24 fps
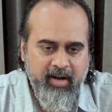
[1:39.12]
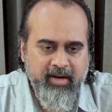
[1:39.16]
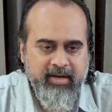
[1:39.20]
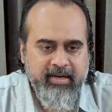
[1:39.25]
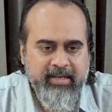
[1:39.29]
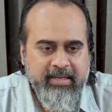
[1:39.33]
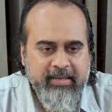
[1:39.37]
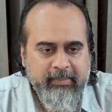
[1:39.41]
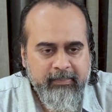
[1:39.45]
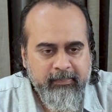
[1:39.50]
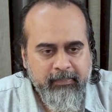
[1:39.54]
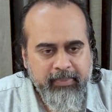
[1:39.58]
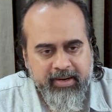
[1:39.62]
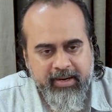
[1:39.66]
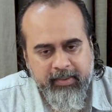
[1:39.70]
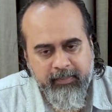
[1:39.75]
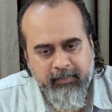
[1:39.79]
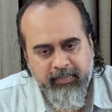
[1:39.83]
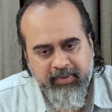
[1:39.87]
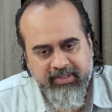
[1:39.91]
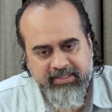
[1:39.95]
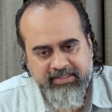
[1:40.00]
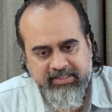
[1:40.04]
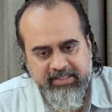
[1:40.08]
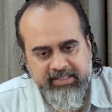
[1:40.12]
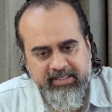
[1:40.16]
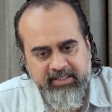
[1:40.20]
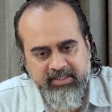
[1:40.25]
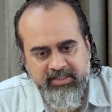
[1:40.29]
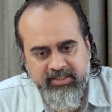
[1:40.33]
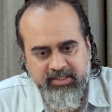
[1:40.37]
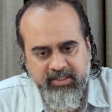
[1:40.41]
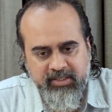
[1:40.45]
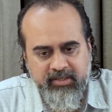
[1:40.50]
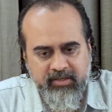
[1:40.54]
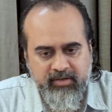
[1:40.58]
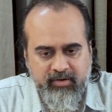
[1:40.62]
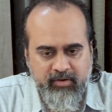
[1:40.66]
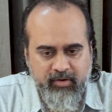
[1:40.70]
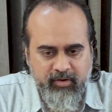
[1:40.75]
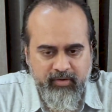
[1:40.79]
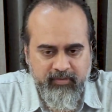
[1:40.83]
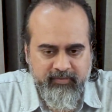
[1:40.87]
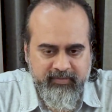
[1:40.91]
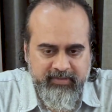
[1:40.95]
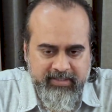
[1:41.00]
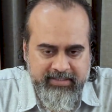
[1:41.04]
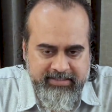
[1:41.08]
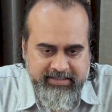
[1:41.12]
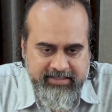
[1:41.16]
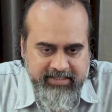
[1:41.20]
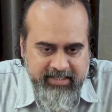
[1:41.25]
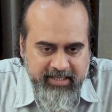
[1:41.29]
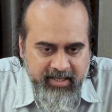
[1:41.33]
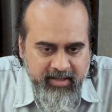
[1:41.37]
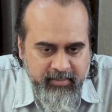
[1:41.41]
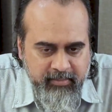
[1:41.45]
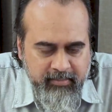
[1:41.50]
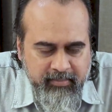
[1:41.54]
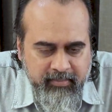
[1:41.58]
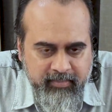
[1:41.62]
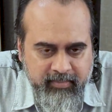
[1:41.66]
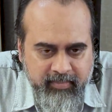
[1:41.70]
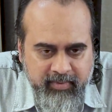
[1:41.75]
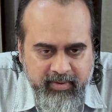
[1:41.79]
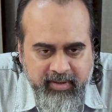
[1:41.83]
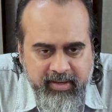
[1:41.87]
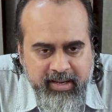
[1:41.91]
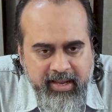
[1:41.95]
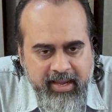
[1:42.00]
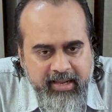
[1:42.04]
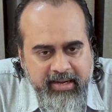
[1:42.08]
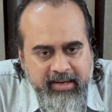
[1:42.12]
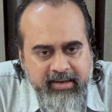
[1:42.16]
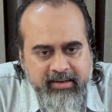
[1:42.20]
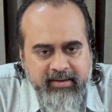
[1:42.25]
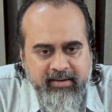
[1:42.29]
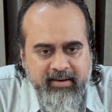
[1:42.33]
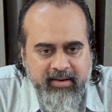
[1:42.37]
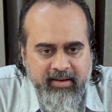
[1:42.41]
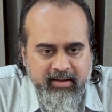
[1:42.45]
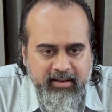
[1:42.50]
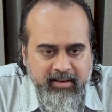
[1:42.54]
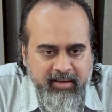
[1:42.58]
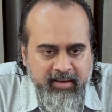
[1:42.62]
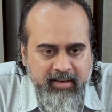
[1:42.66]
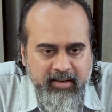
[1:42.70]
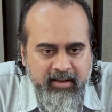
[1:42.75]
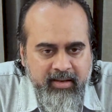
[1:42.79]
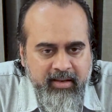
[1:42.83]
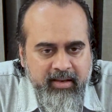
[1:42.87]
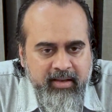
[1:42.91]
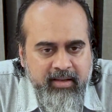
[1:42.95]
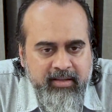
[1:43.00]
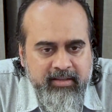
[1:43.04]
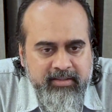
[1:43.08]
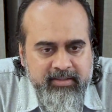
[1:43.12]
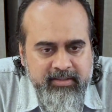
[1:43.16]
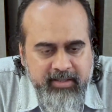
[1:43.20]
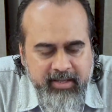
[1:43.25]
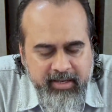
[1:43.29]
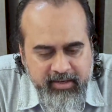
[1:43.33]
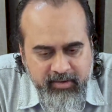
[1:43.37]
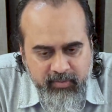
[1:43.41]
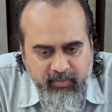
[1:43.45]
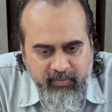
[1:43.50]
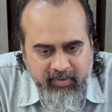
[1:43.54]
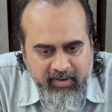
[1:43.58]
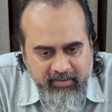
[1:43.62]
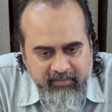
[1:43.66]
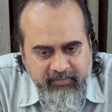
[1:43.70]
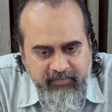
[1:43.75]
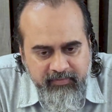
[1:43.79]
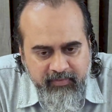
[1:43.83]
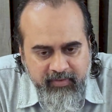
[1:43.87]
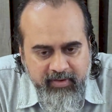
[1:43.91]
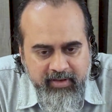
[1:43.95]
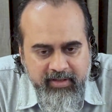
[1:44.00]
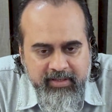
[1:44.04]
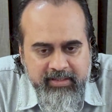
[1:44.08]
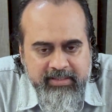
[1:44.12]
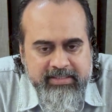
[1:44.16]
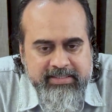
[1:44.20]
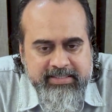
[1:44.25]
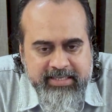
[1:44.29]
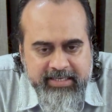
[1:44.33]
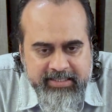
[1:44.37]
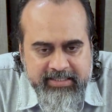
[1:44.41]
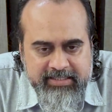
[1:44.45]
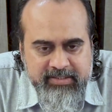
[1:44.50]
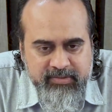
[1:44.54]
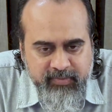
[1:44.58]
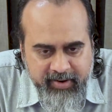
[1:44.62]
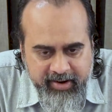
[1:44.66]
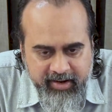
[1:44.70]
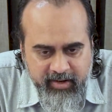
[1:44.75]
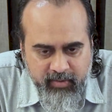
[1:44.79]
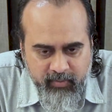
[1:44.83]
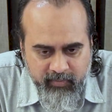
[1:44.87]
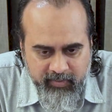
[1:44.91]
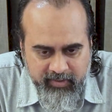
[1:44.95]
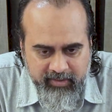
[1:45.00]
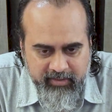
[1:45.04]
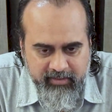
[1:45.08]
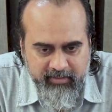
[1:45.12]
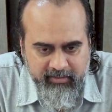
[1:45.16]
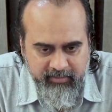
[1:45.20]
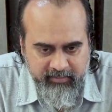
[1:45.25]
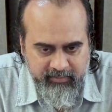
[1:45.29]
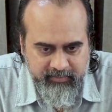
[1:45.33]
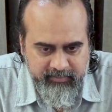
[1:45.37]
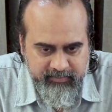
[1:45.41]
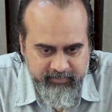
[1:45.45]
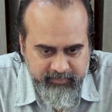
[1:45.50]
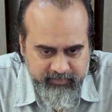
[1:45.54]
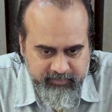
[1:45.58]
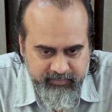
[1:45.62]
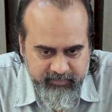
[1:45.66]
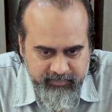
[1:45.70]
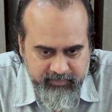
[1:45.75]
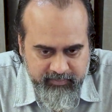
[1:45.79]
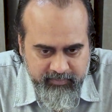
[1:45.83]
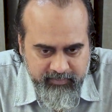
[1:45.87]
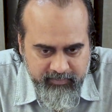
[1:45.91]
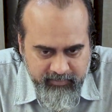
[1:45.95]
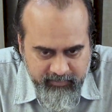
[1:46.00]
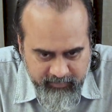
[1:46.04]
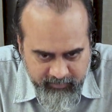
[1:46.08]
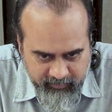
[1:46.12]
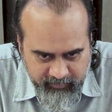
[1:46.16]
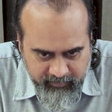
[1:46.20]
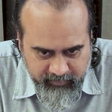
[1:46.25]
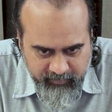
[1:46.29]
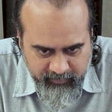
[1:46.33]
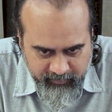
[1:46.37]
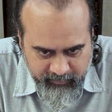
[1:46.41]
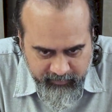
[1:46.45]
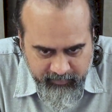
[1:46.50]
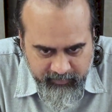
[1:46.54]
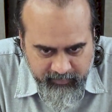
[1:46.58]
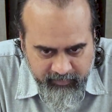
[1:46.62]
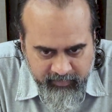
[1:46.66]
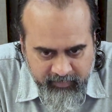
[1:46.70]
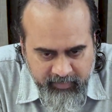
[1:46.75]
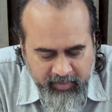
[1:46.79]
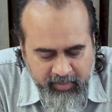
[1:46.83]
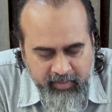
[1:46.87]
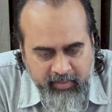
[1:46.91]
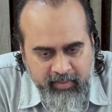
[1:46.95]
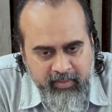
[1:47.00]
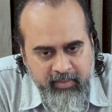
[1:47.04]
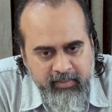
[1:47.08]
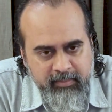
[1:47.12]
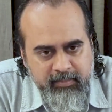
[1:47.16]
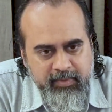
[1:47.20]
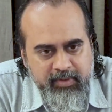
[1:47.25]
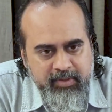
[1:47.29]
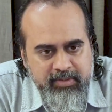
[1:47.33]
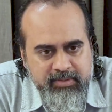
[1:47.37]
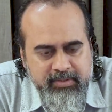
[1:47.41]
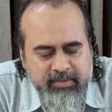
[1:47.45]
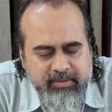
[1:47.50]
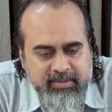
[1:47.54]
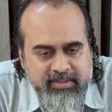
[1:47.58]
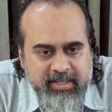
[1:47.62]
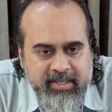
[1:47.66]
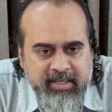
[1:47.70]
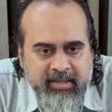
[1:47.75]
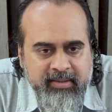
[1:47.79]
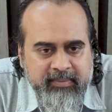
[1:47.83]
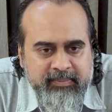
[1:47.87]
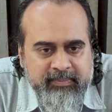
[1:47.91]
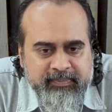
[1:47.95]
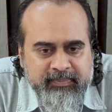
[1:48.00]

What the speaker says: A deeper appreciation of the same reality that we feel satisfied with. Because you see,